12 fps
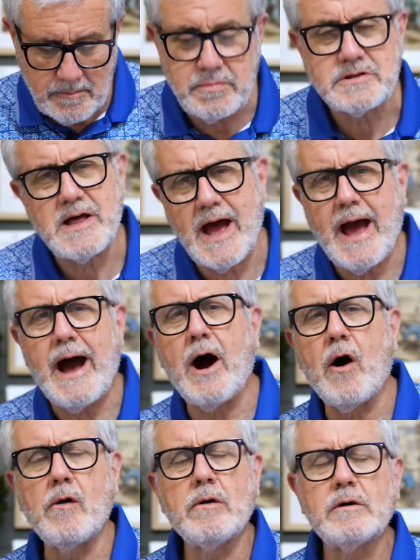But the
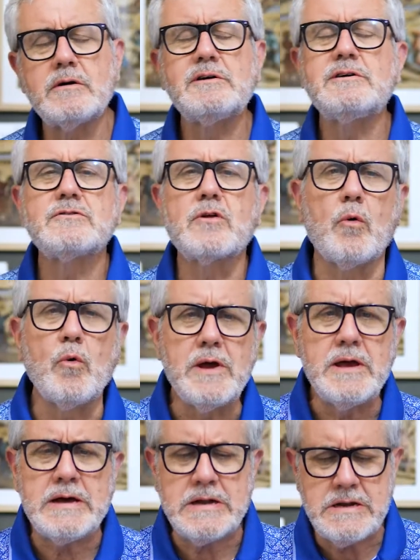how, the
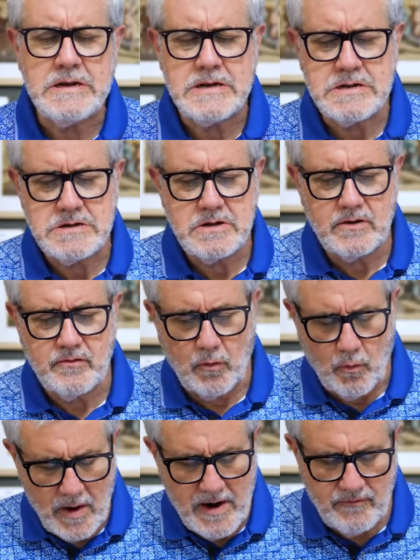when, the
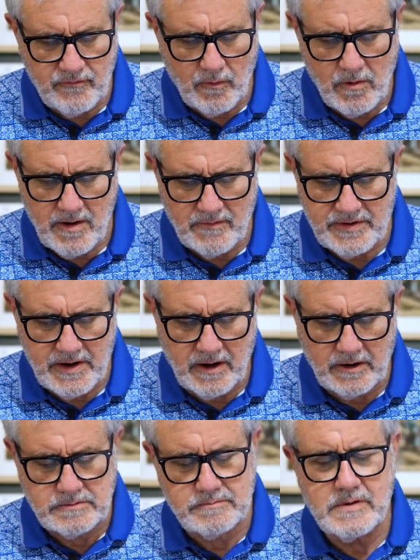wherefore of it
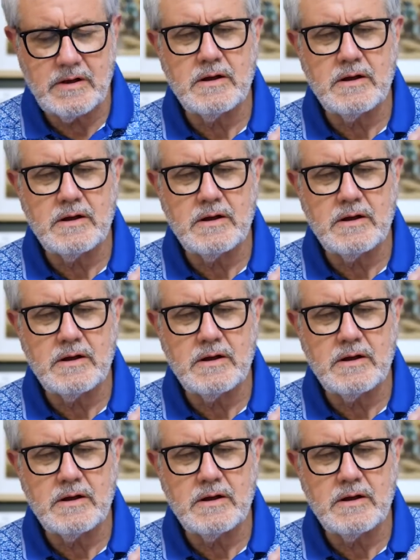all,